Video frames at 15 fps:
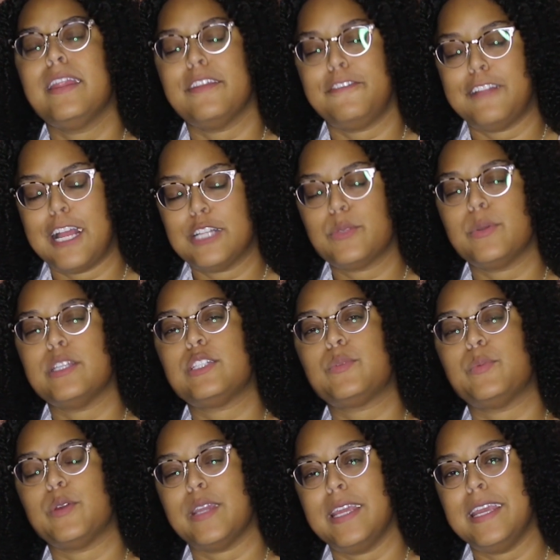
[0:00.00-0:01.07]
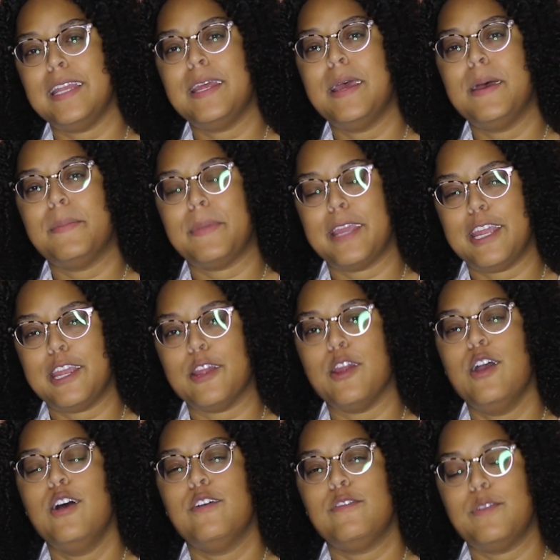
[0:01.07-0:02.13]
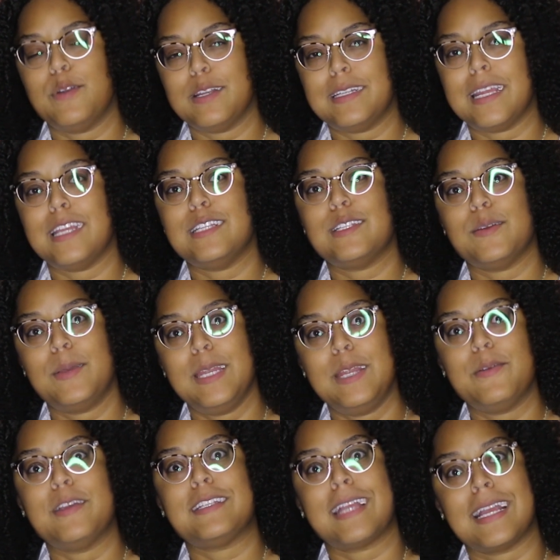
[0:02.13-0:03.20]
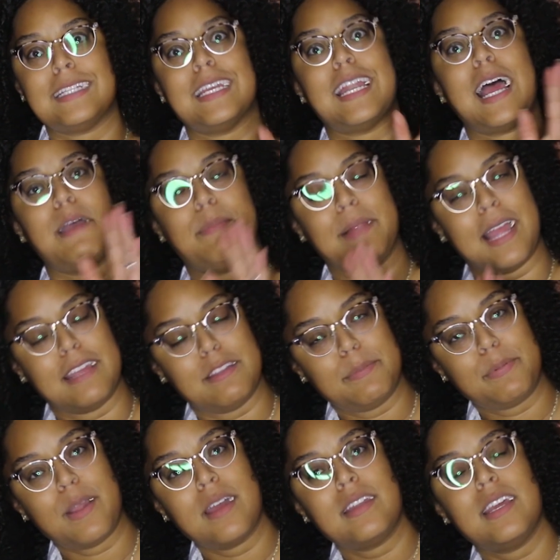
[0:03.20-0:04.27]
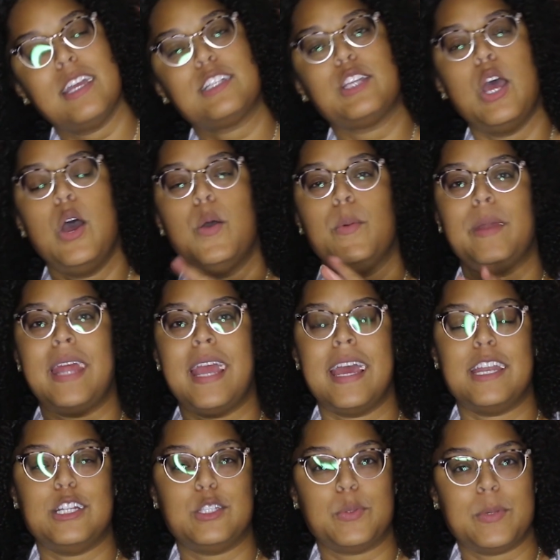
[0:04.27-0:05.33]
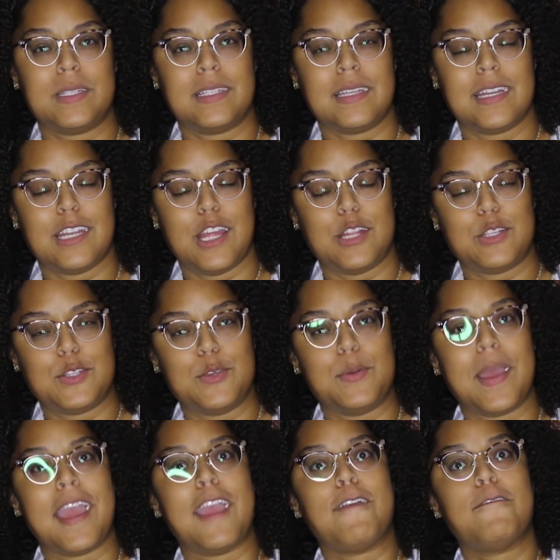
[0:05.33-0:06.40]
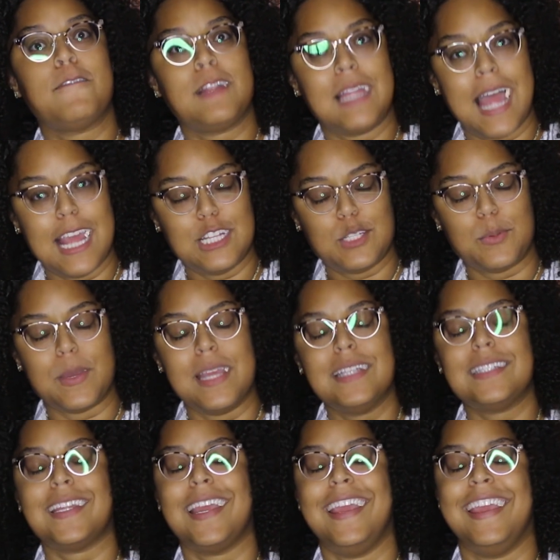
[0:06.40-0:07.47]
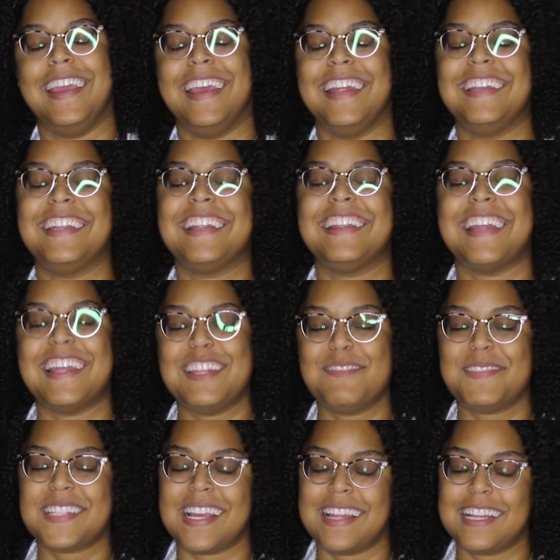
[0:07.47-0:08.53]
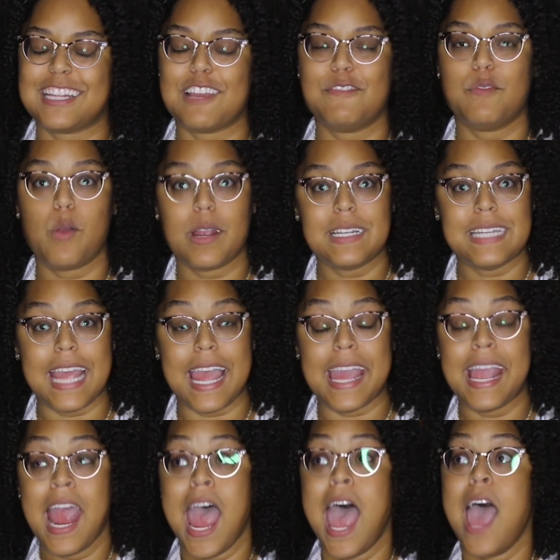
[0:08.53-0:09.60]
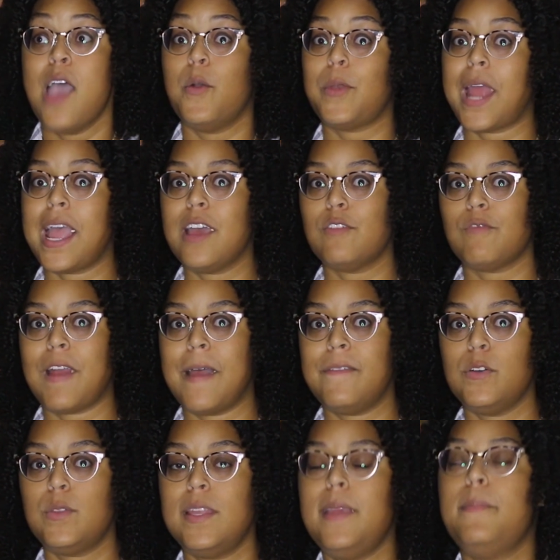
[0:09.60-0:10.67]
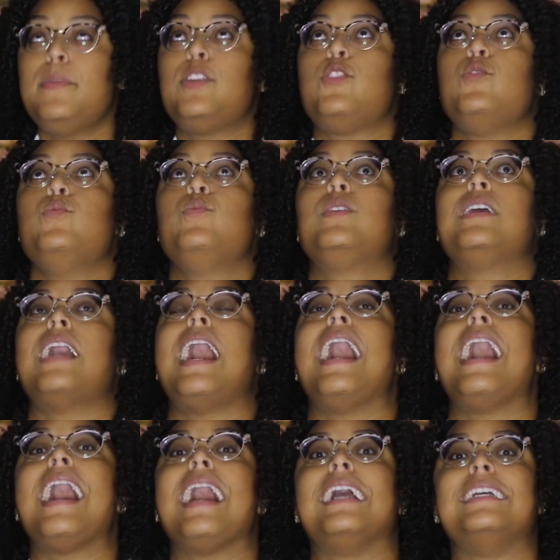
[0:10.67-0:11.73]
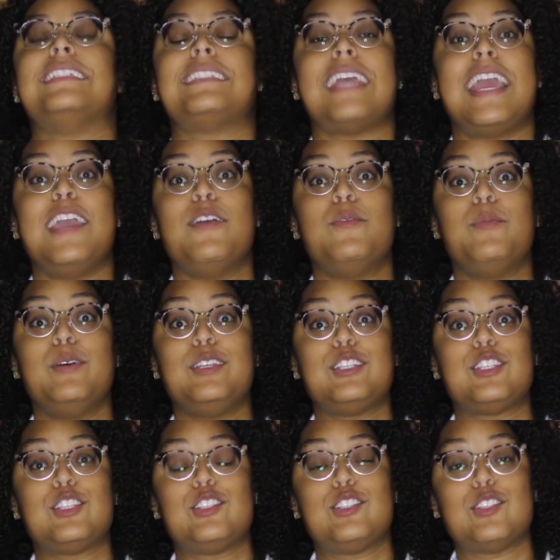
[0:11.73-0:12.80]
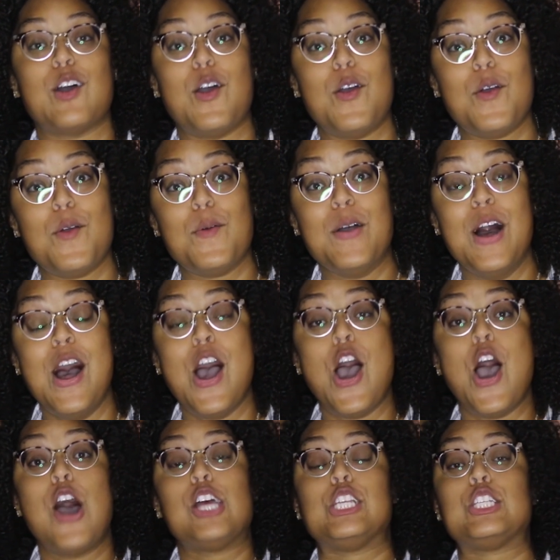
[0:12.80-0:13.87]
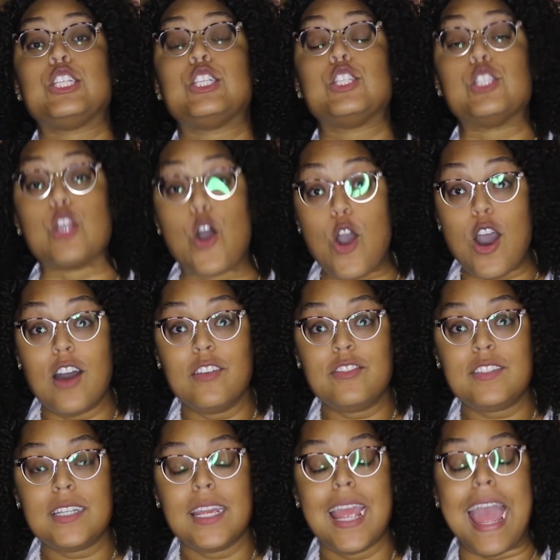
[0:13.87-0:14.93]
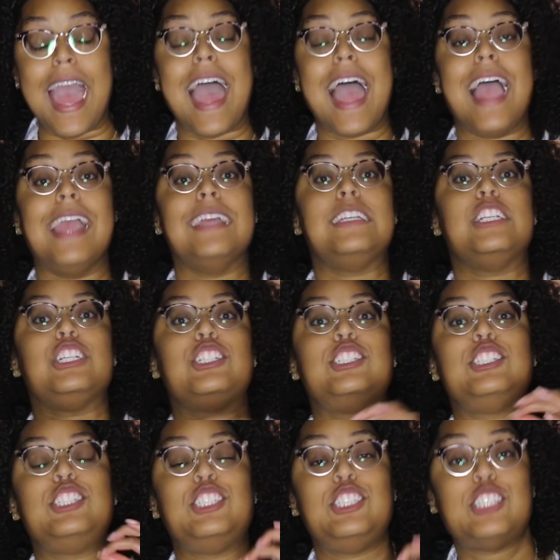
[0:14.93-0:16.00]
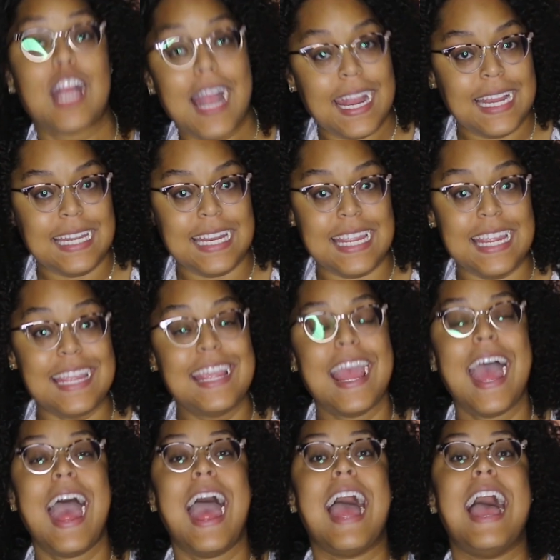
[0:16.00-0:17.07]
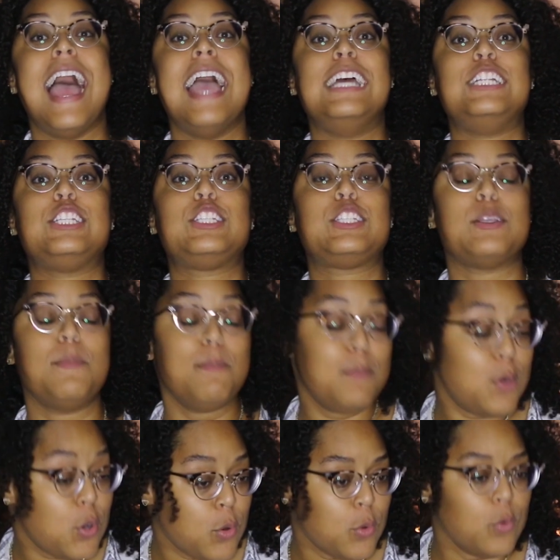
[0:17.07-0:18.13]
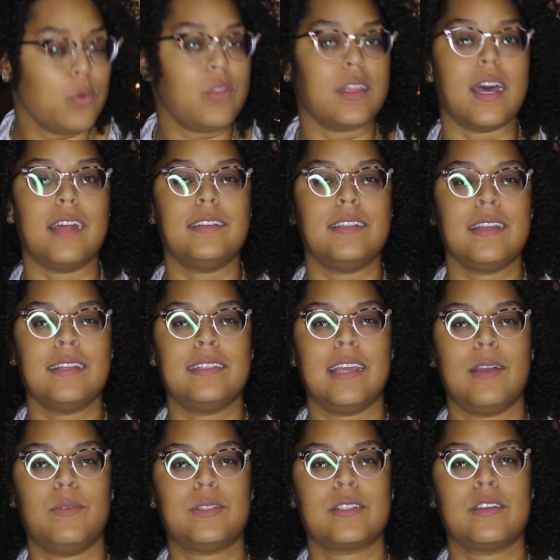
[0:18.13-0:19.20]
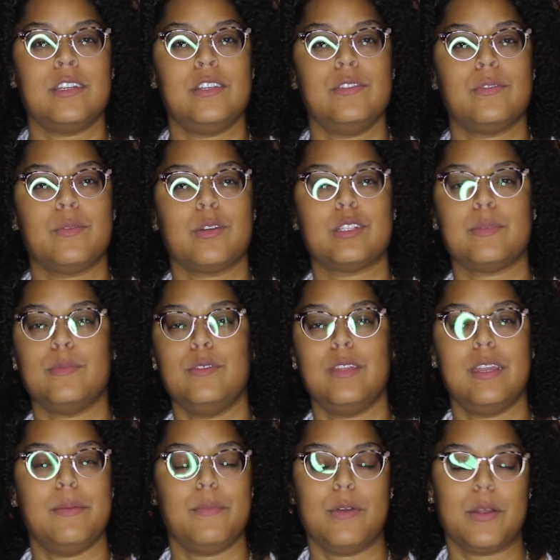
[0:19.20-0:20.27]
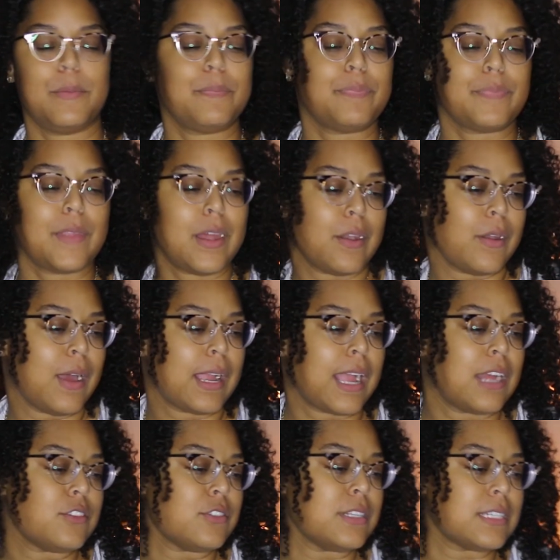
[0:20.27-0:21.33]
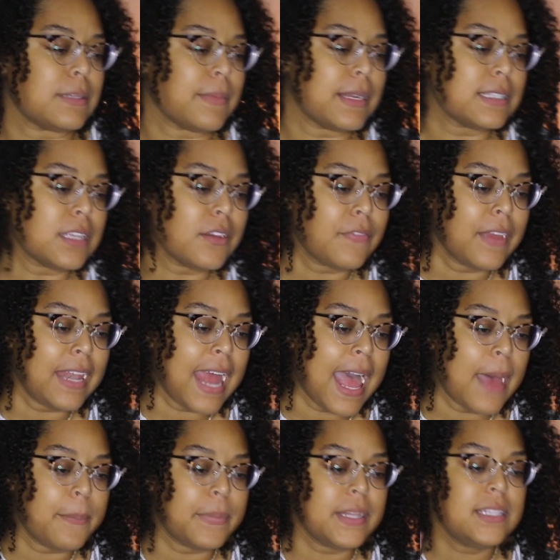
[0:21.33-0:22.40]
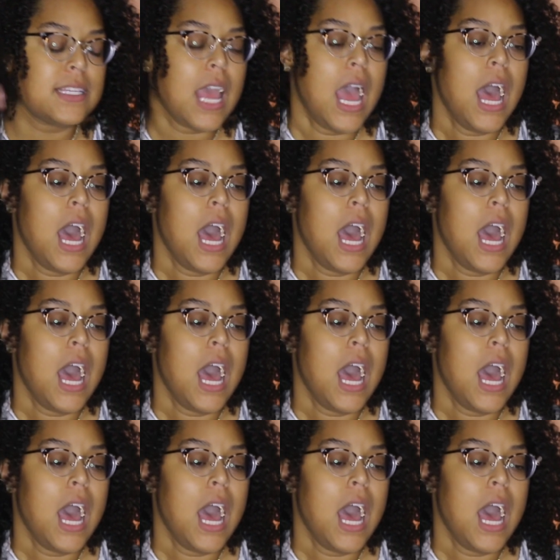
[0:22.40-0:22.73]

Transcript: The flat twists were in my hair for a day. So anyways, like I said, I applied the product, went ahead and twisted it into a flat twist and let them stay like that for a day. When I unraveled them, you guys, it was so soft and shiny and smooth. Didn't I say I wasn't going to use the word smooth anymore? I don't know, I contradicted myself. It happens.